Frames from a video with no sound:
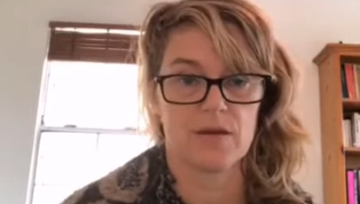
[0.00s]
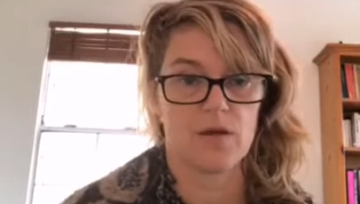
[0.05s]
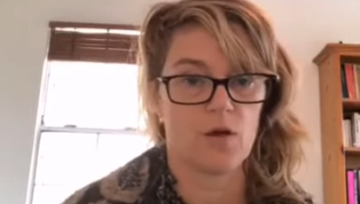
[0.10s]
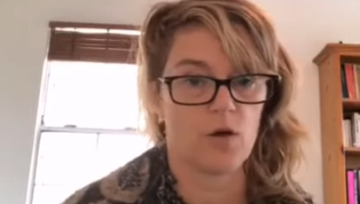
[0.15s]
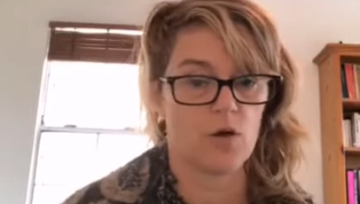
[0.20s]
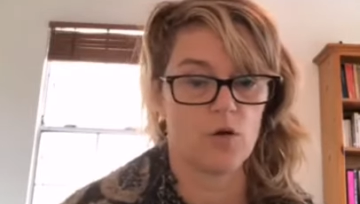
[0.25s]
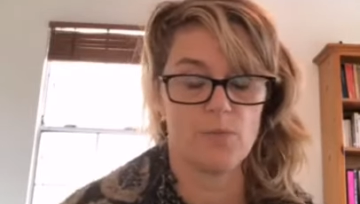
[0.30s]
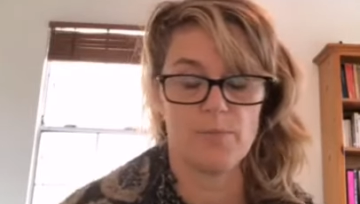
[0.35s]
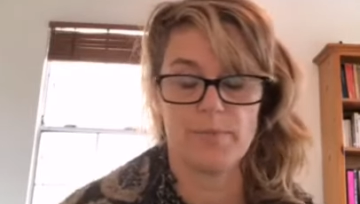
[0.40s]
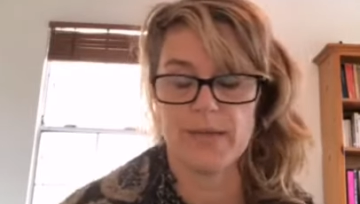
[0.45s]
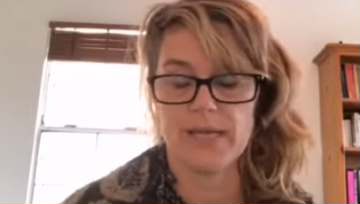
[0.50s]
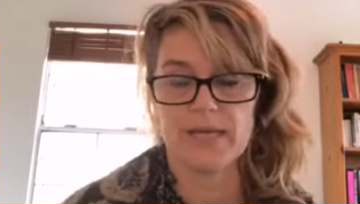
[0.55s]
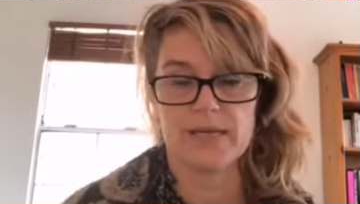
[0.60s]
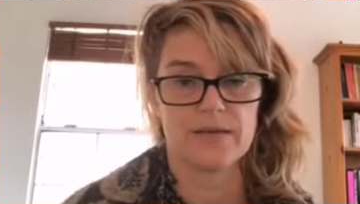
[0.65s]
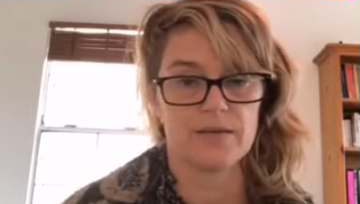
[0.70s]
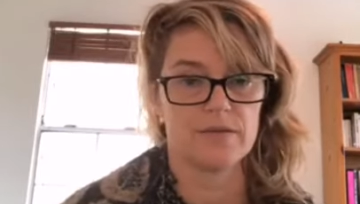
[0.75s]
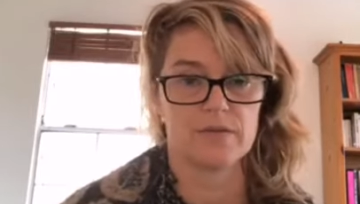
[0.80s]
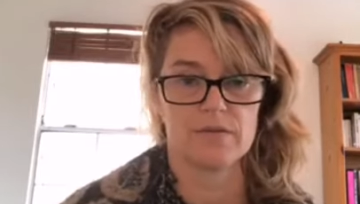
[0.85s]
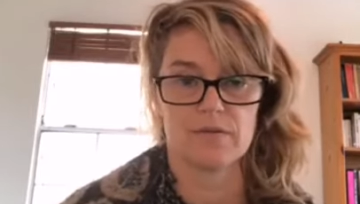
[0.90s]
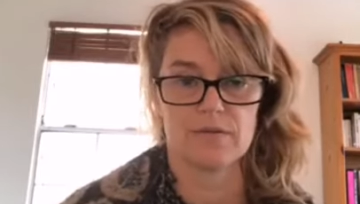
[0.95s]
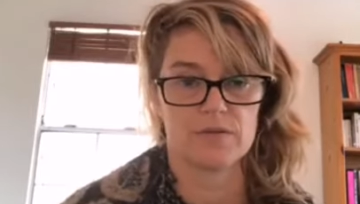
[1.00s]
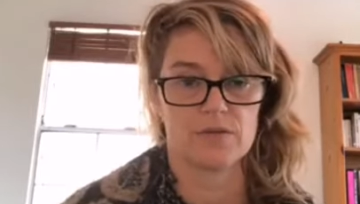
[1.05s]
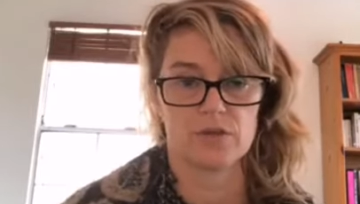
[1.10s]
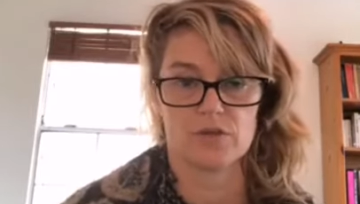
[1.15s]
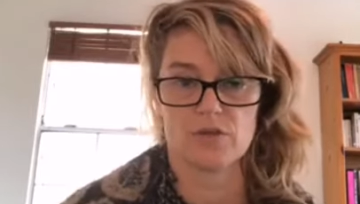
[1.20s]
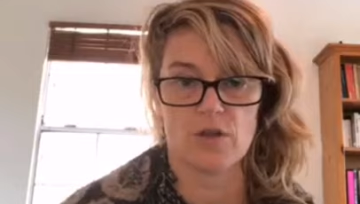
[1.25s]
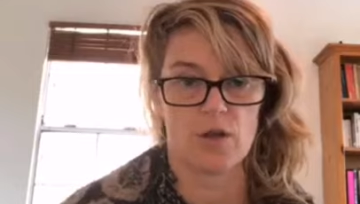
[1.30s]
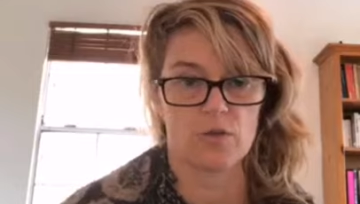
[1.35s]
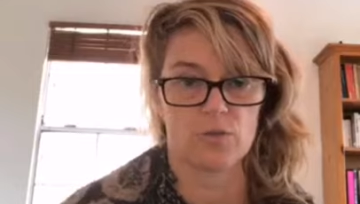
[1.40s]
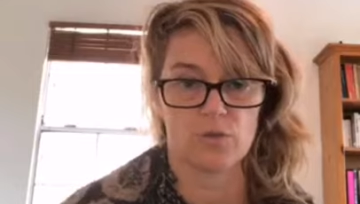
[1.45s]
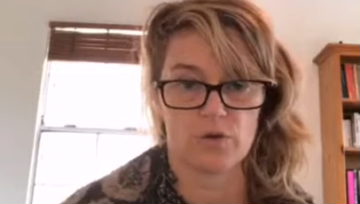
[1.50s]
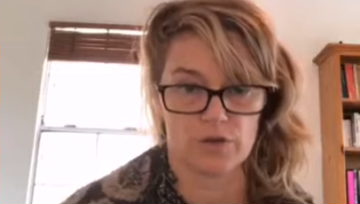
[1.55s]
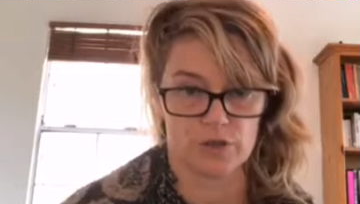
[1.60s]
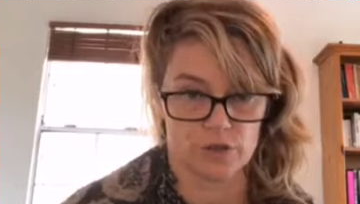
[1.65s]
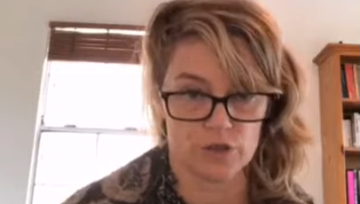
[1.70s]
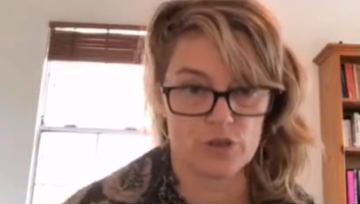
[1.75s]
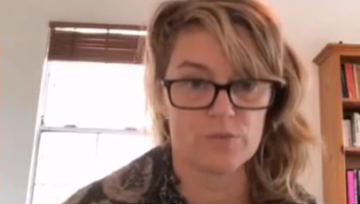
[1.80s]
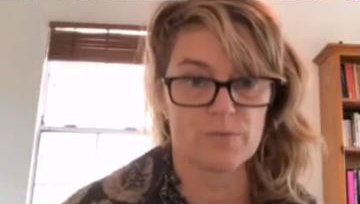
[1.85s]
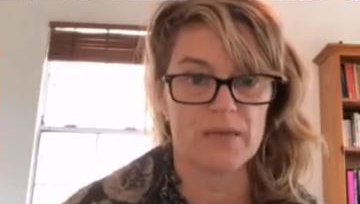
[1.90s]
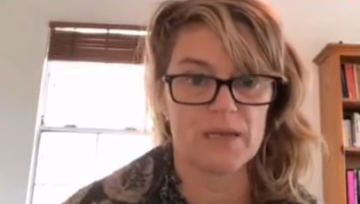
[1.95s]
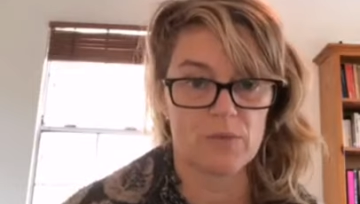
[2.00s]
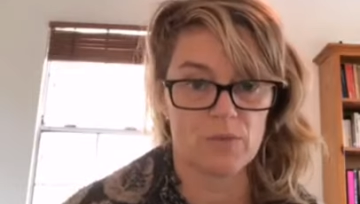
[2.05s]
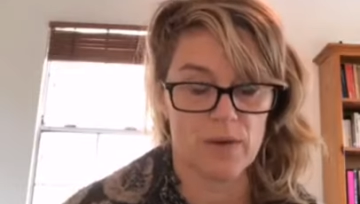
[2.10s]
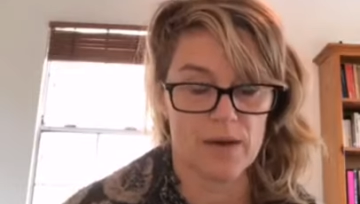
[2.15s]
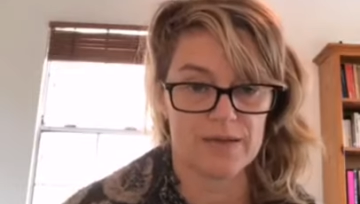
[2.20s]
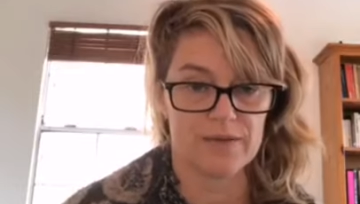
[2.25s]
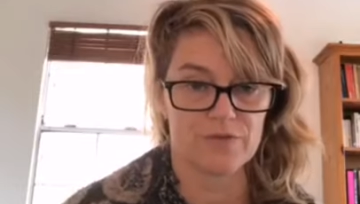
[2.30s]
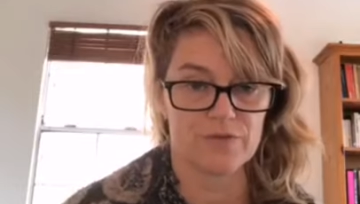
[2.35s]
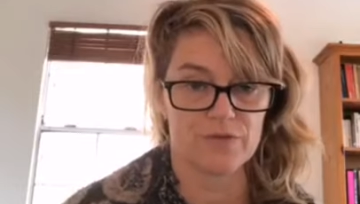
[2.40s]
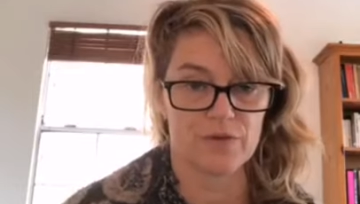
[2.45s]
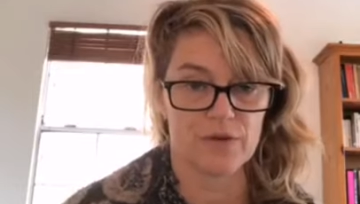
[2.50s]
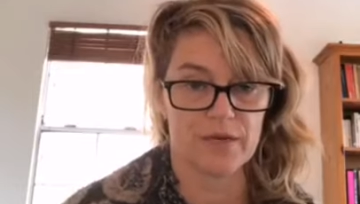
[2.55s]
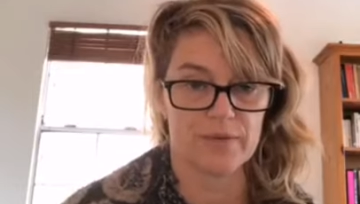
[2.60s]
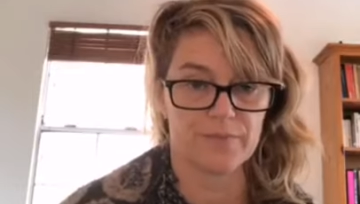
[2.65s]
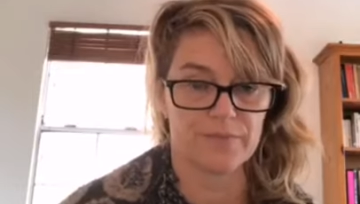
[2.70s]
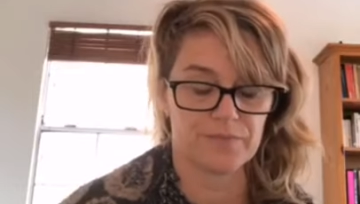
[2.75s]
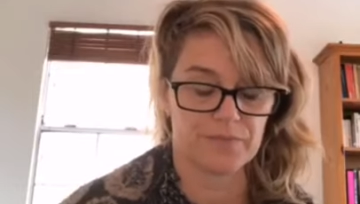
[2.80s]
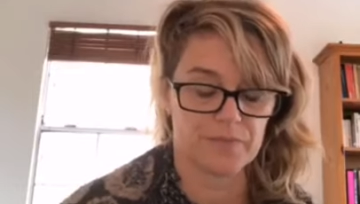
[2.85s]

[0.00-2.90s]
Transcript: Hoping does not work. Just be ready for it.